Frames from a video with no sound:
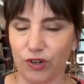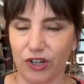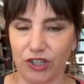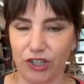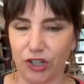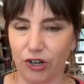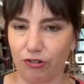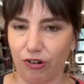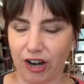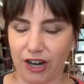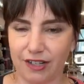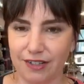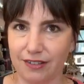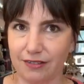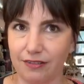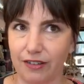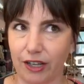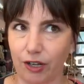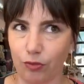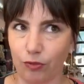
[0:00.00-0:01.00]
really
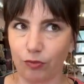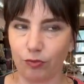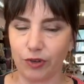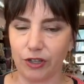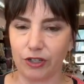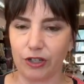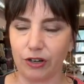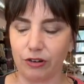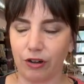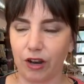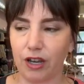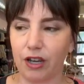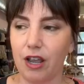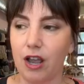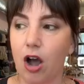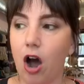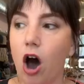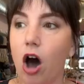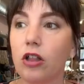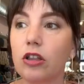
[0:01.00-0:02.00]
great, like really great.
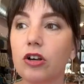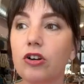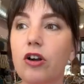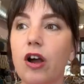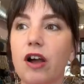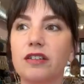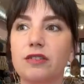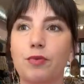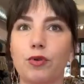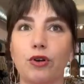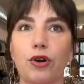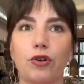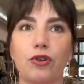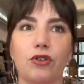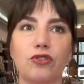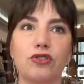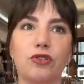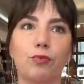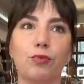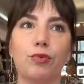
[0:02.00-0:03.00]
All across
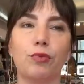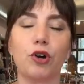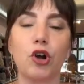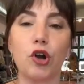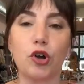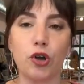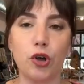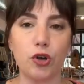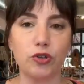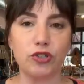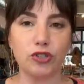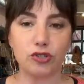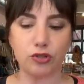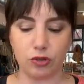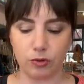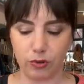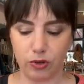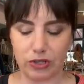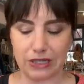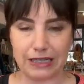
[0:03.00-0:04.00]
Berroco. So Berroco
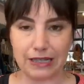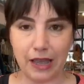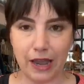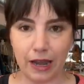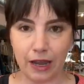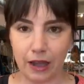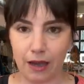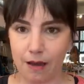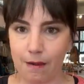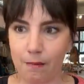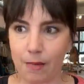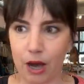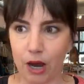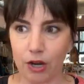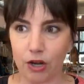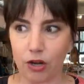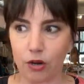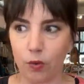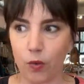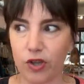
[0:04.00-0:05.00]
distributes Lang,
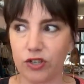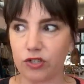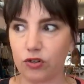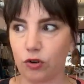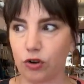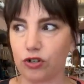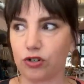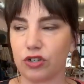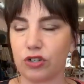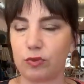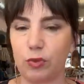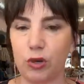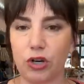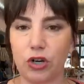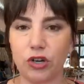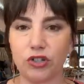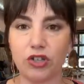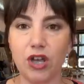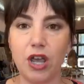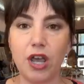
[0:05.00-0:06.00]
Amana, West Yorkshire
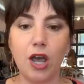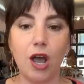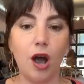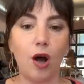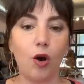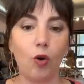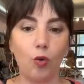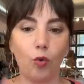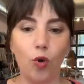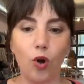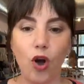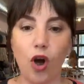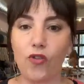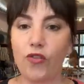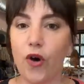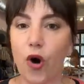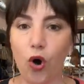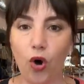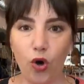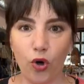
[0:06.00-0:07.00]
Spinners,
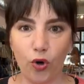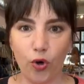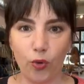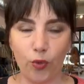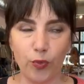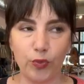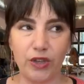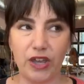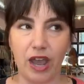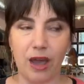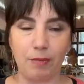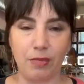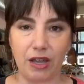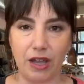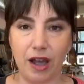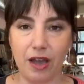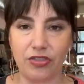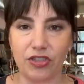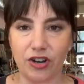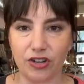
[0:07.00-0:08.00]
the whole
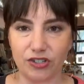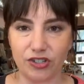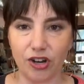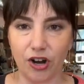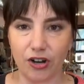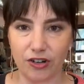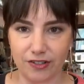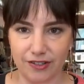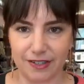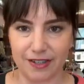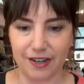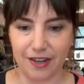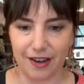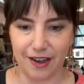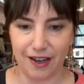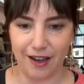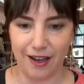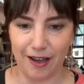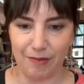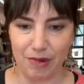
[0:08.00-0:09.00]
gamut. There's yarns
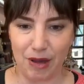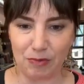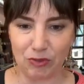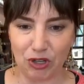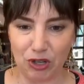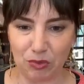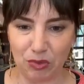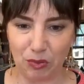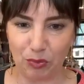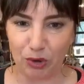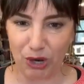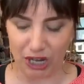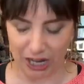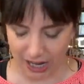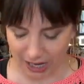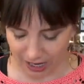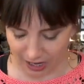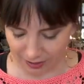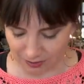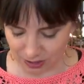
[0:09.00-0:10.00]
that I'm going to be
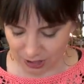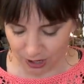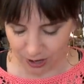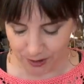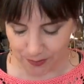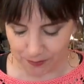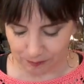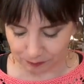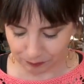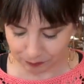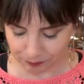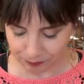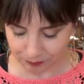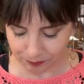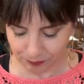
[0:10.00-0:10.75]
bringing in. So